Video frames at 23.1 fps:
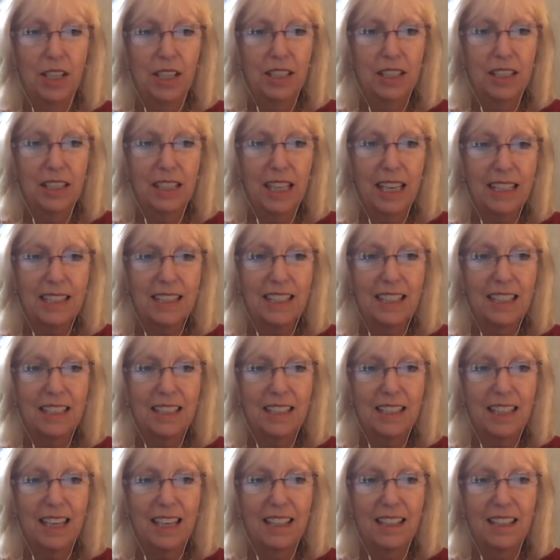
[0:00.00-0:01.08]
Sneska
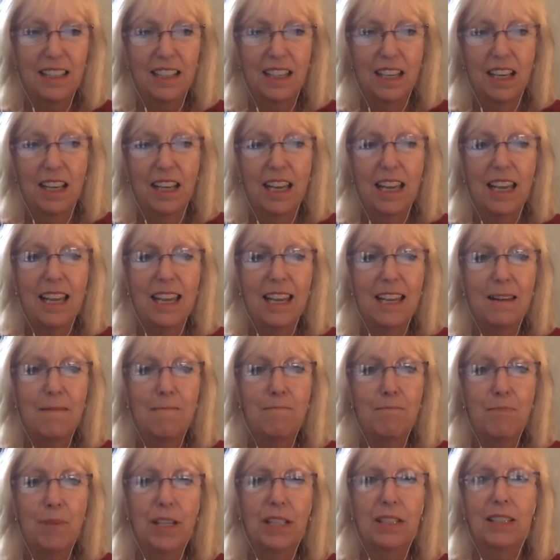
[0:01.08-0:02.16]
says, in
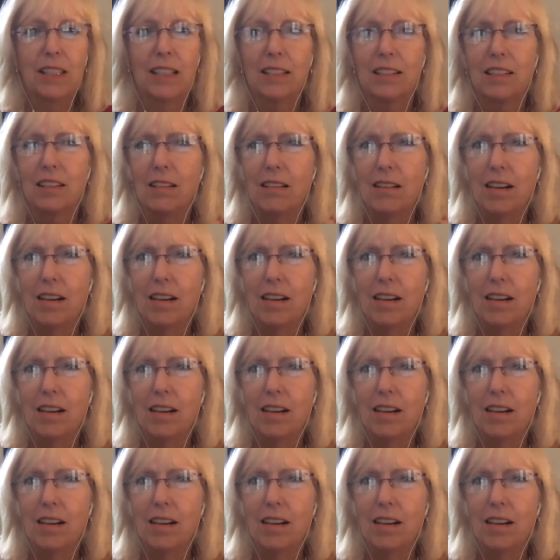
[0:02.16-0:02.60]
business.